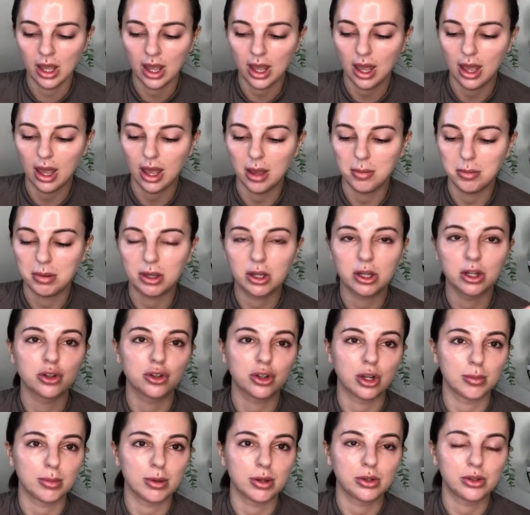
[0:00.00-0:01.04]
um, it
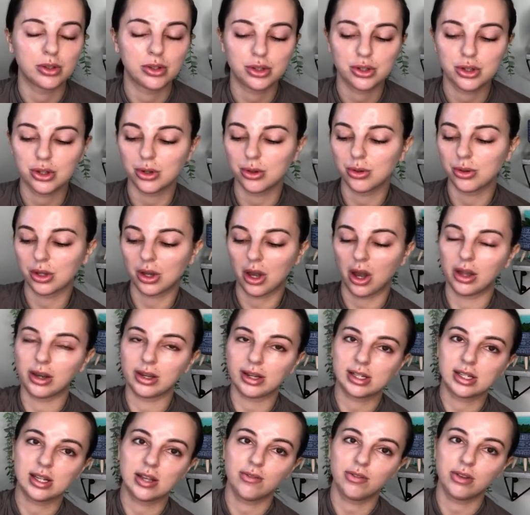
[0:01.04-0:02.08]
contributes to the
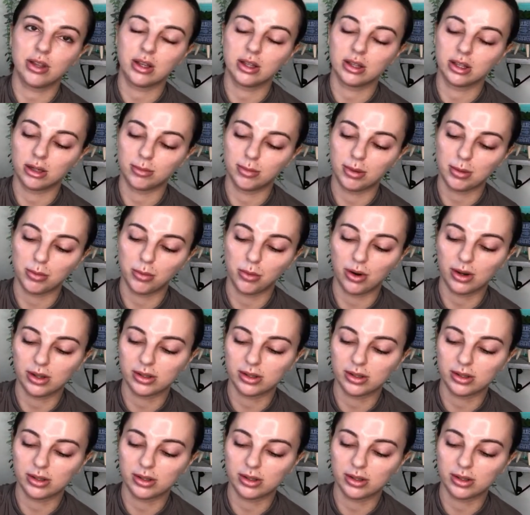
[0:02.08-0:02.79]
conductivity a little bit more.